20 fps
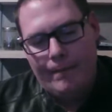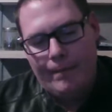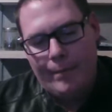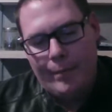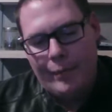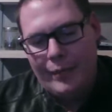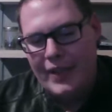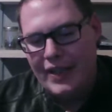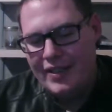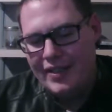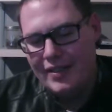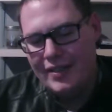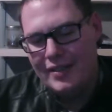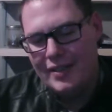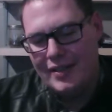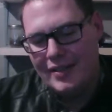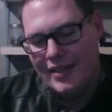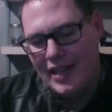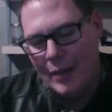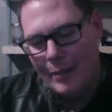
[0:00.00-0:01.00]
This is
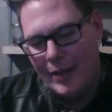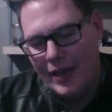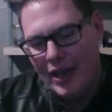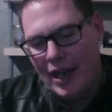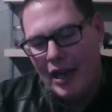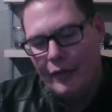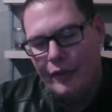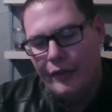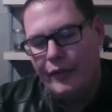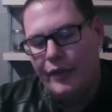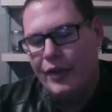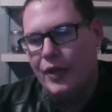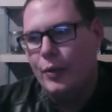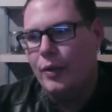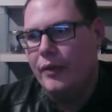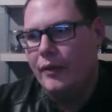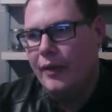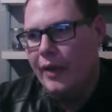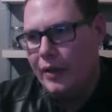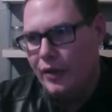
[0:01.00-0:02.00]
the stepping off of a new
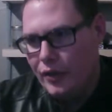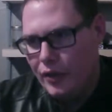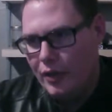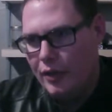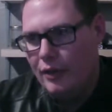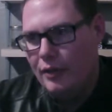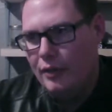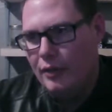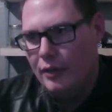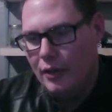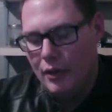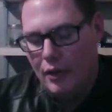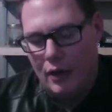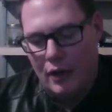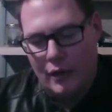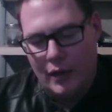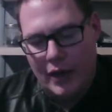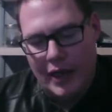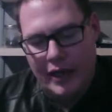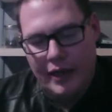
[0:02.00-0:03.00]
adventure.
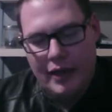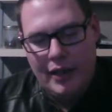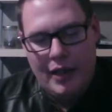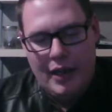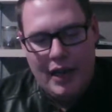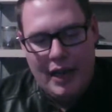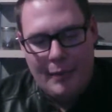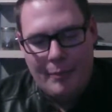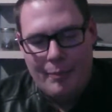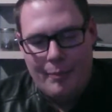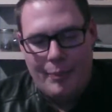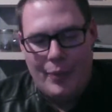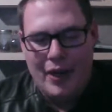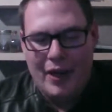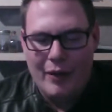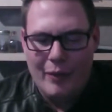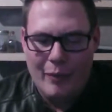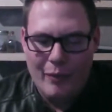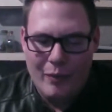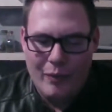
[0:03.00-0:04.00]
All right.
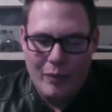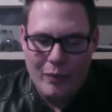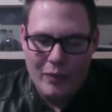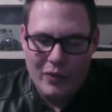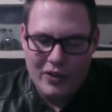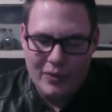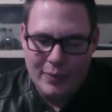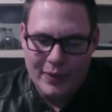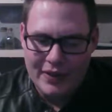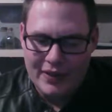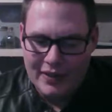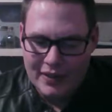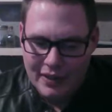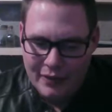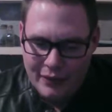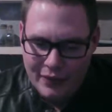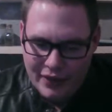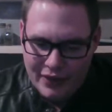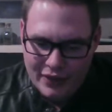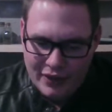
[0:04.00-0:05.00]
But
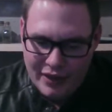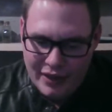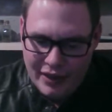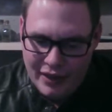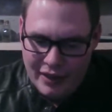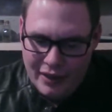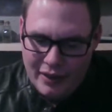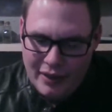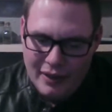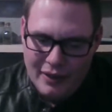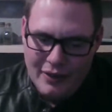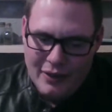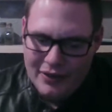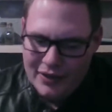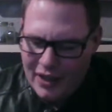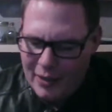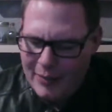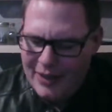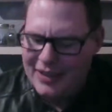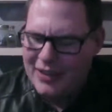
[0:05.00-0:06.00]
specifically, there's
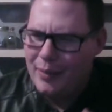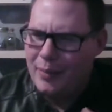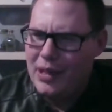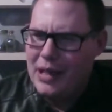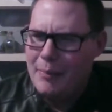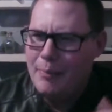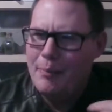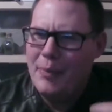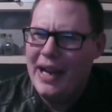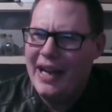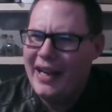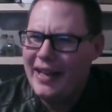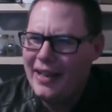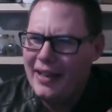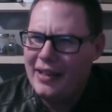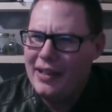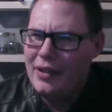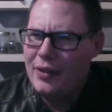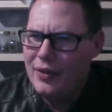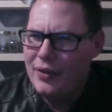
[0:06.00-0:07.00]
going to be somebody
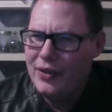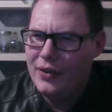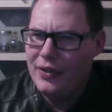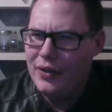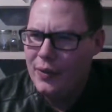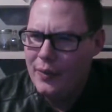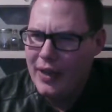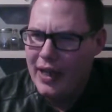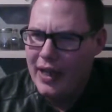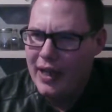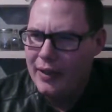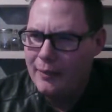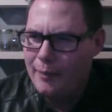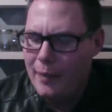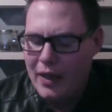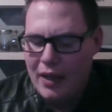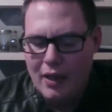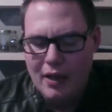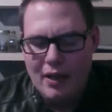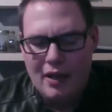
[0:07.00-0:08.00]
beckoning you to do that.
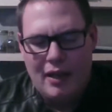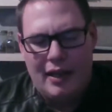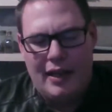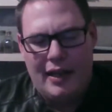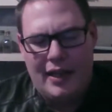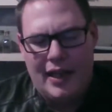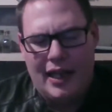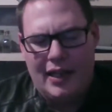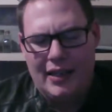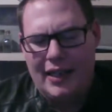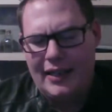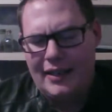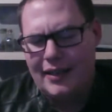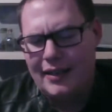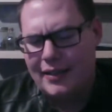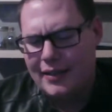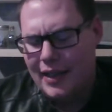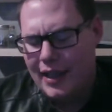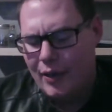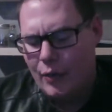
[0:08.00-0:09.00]
And I like to
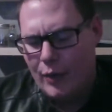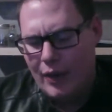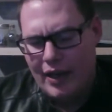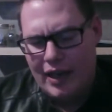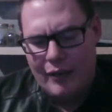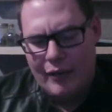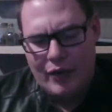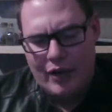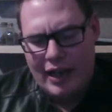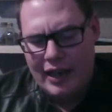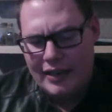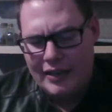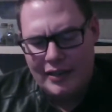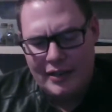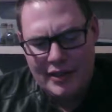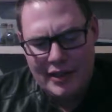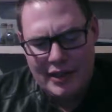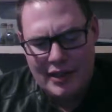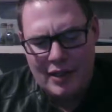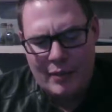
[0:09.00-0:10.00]
say, whenever I
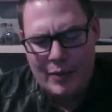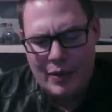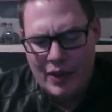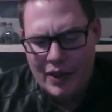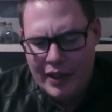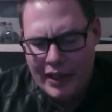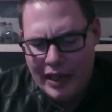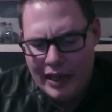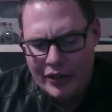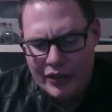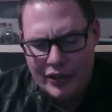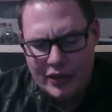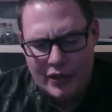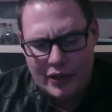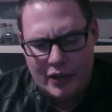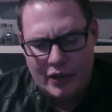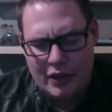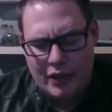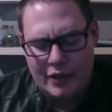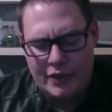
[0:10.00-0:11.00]
see communication
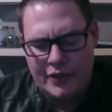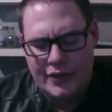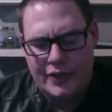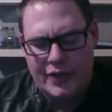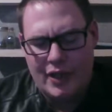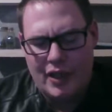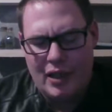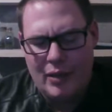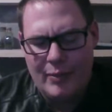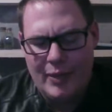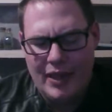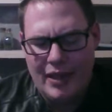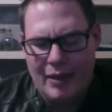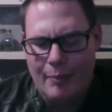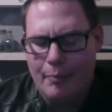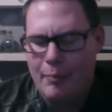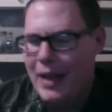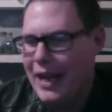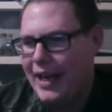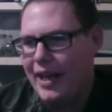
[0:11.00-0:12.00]
cards in a
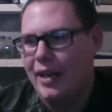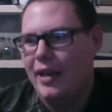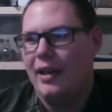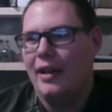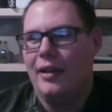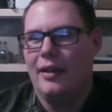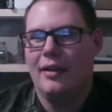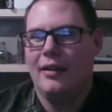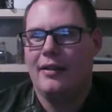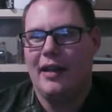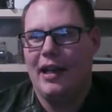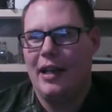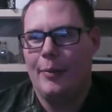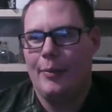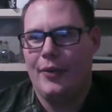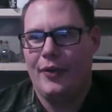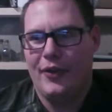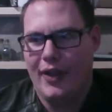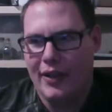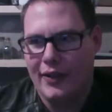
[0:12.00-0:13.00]
beckoning type
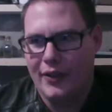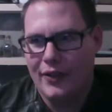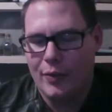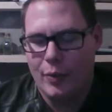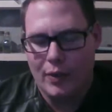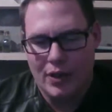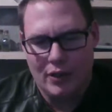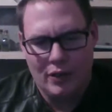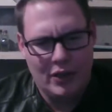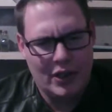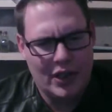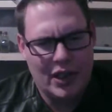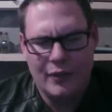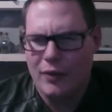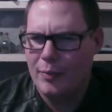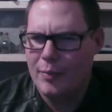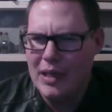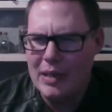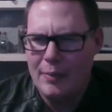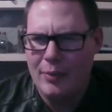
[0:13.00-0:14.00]
sense, where you're looking
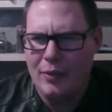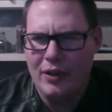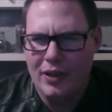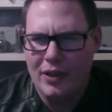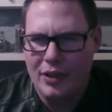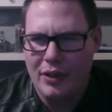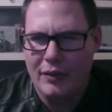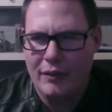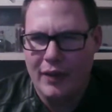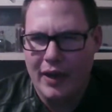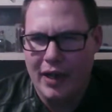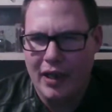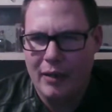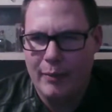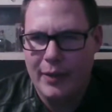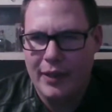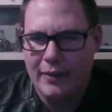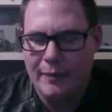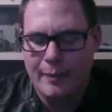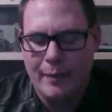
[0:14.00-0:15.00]
for people in your
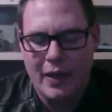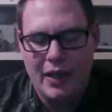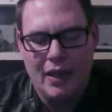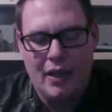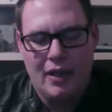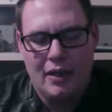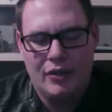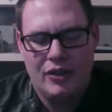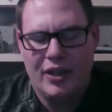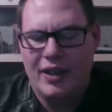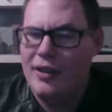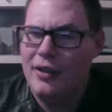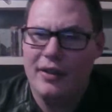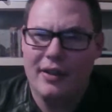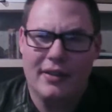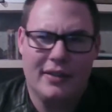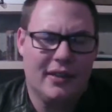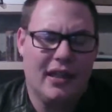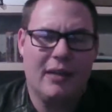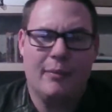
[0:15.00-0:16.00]
environment, gender
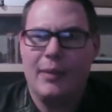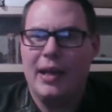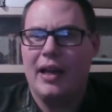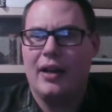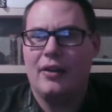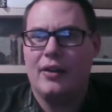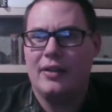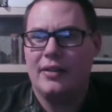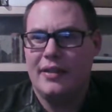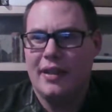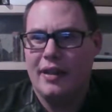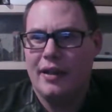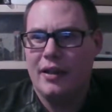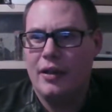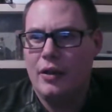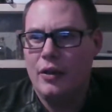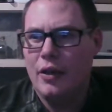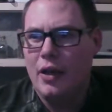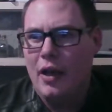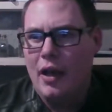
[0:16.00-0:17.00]
does not matter in
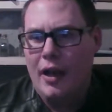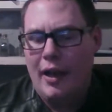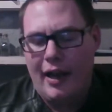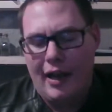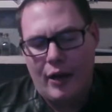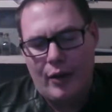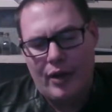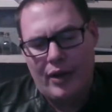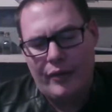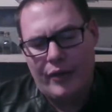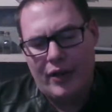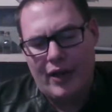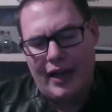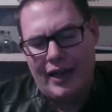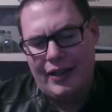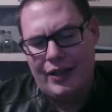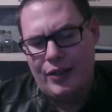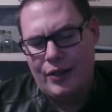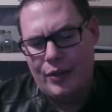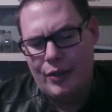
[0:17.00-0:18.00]
tarot. However, I
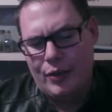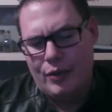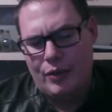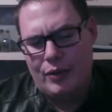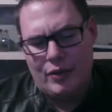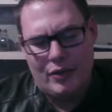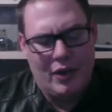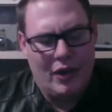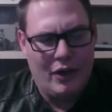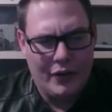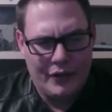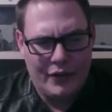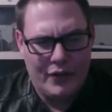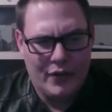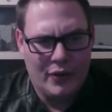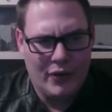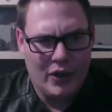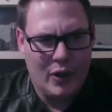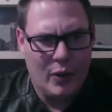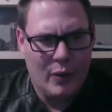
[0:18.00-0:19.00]
do
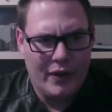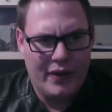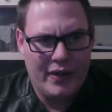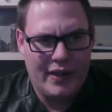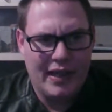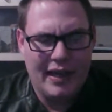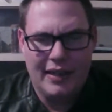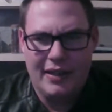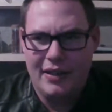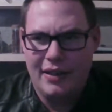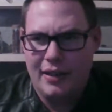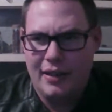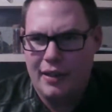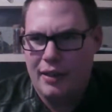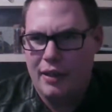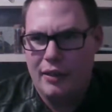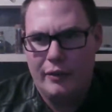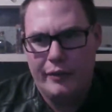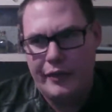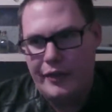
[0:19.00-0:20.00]
also go with the idea
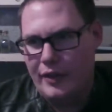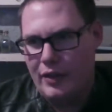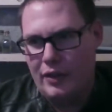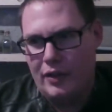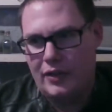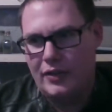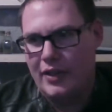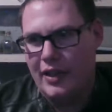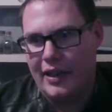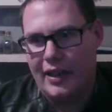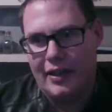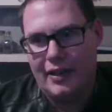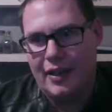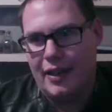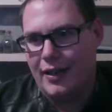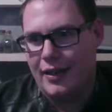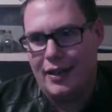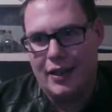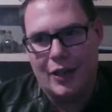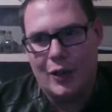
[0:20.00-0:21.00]
of if it looks like a
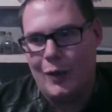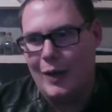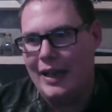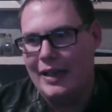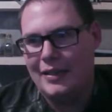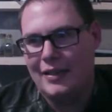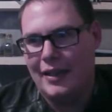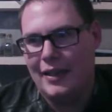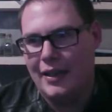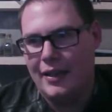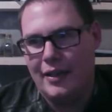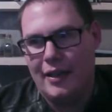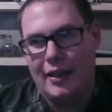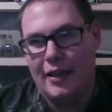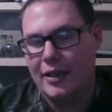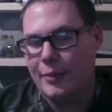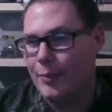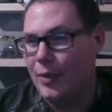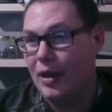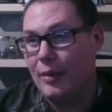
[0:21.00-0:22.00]
duck and it quacks like a
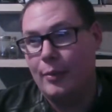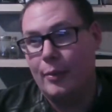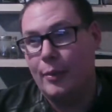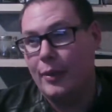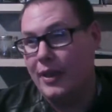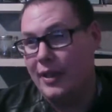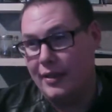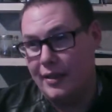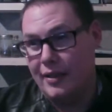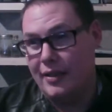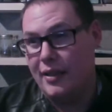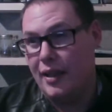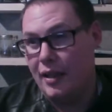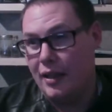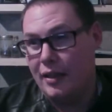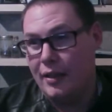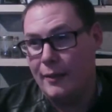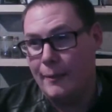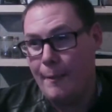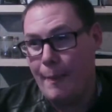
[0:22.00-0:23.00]
duck, it probably is a
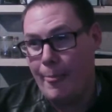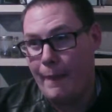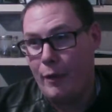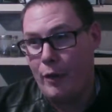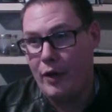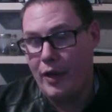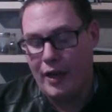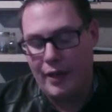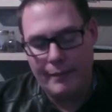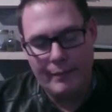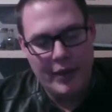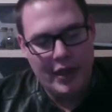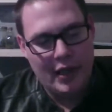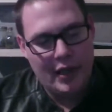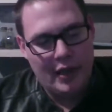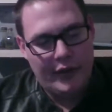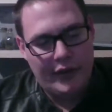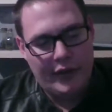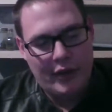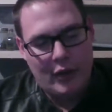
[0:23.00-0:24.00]
duck. Okay.
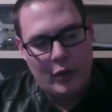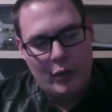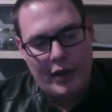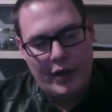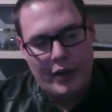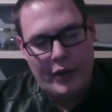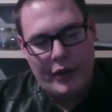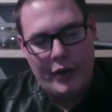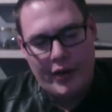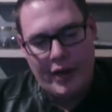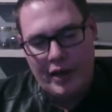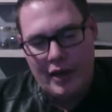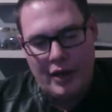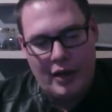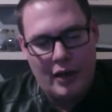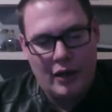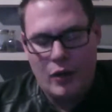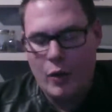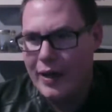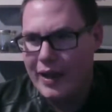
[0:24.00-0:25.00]
So with
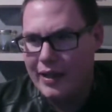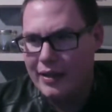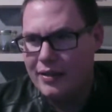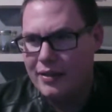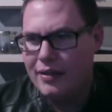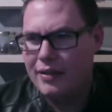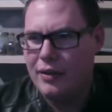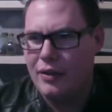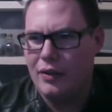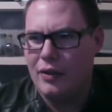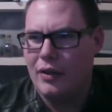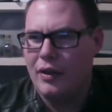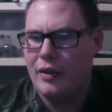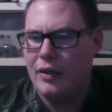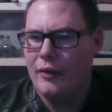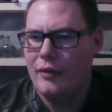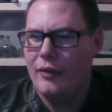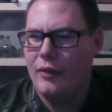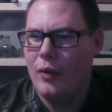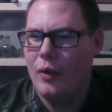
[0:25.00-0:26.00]
queens, you're
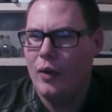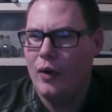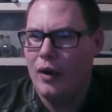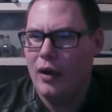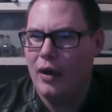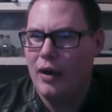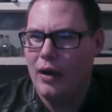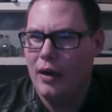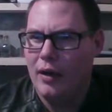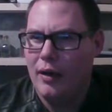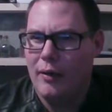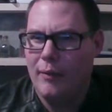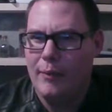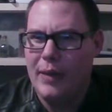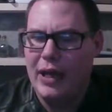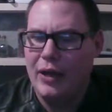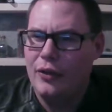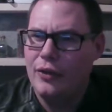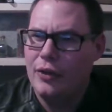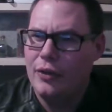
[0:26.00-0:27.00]
looking for
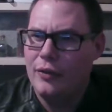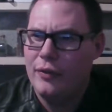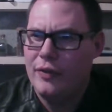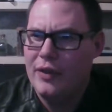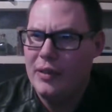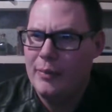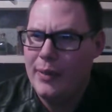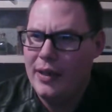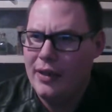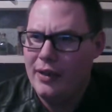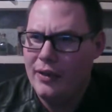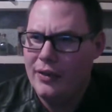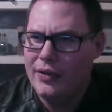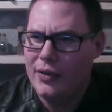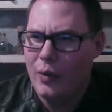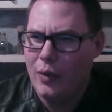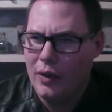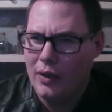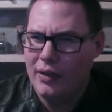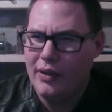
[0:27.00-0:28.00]
elder females
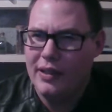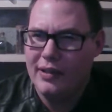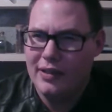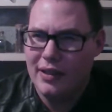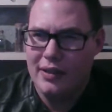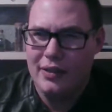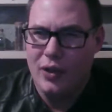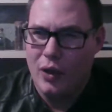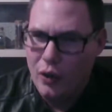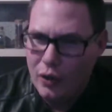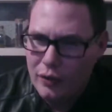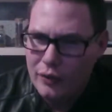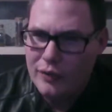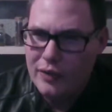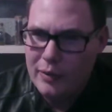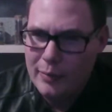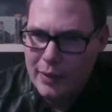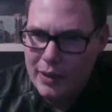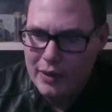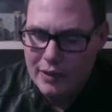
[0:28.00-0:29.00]
or at least adult
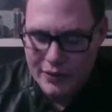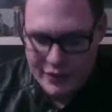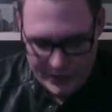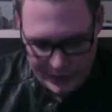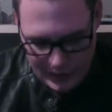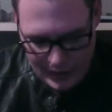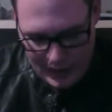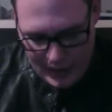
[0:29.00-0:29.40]
females.